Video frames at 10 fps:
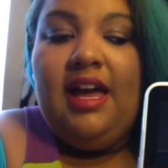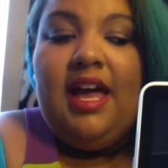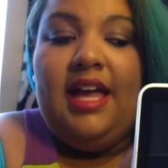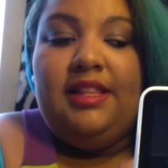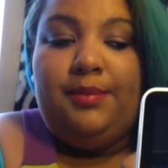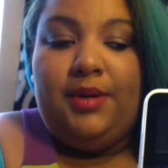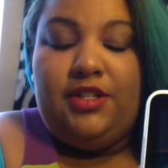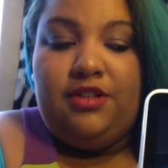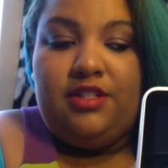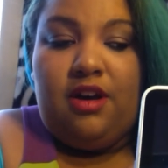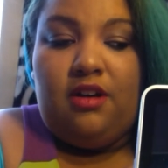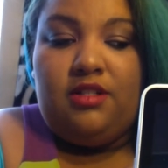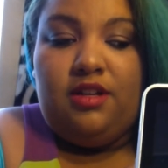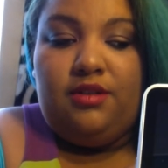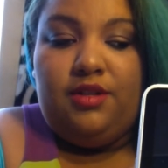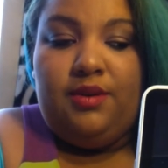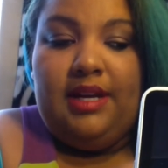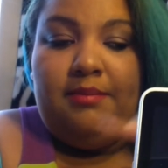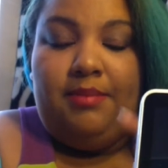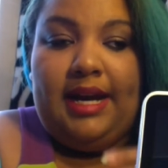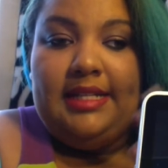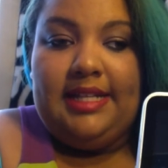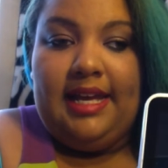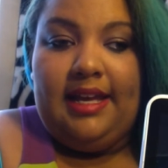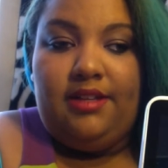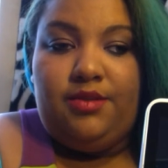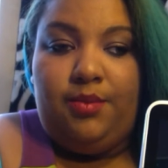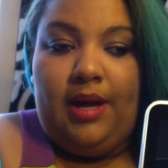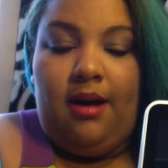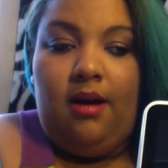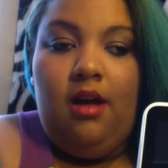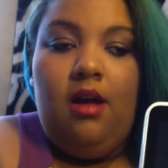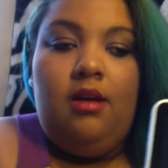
And the pictures also do it by day as well.